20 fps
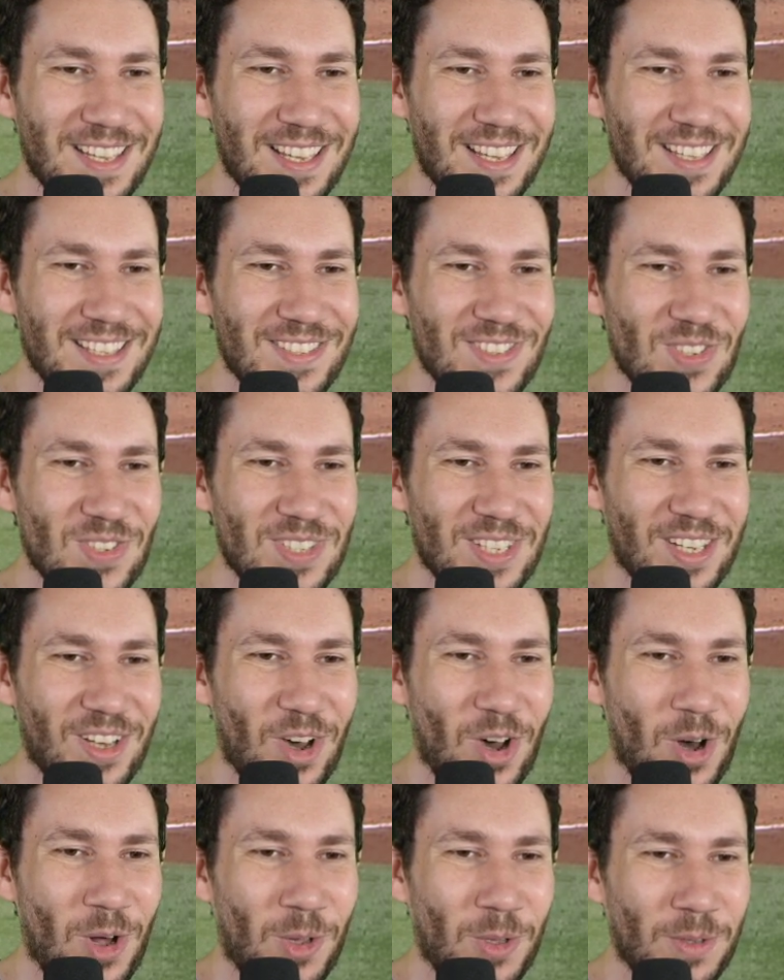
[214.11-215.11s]
is just, like,
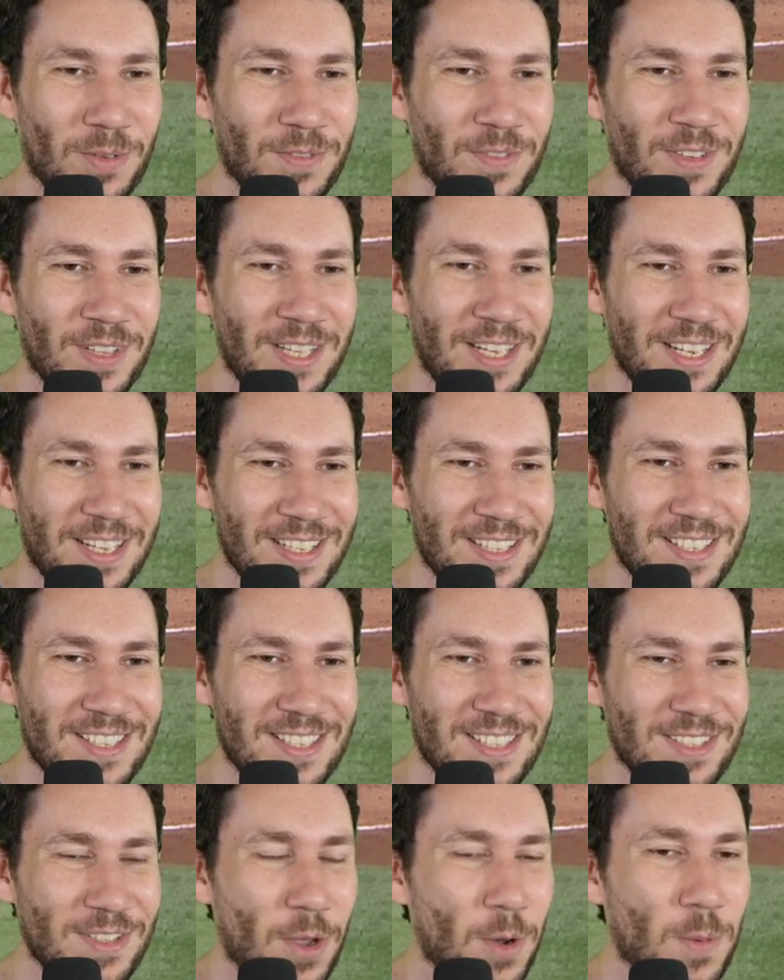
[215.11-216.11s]
all of
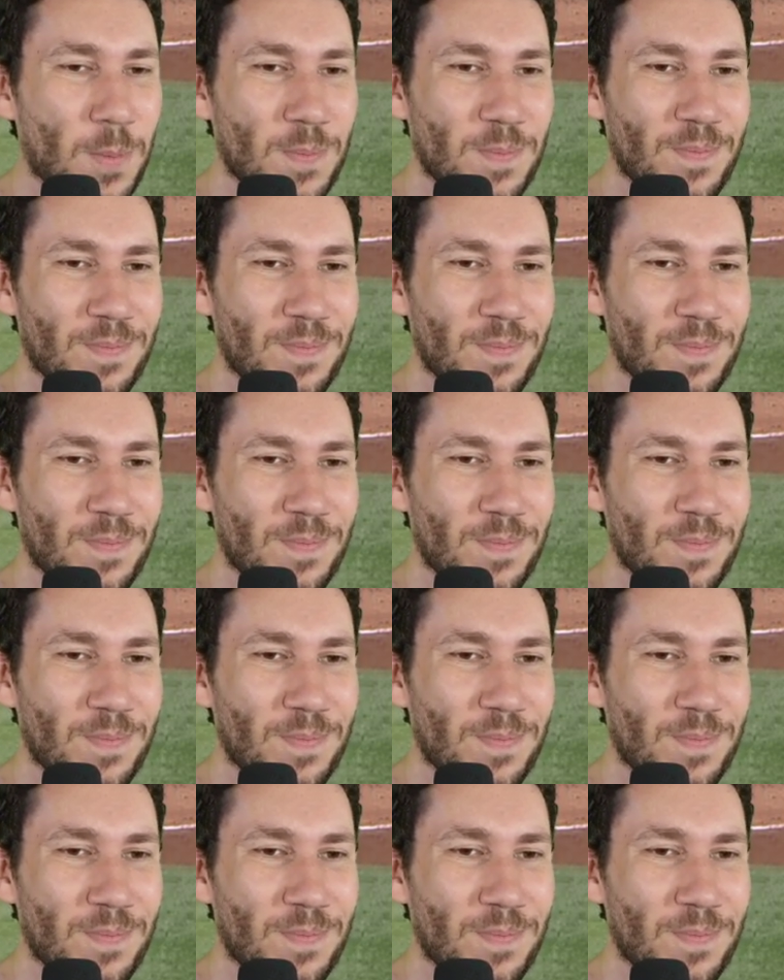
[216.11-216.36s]
this. Nope.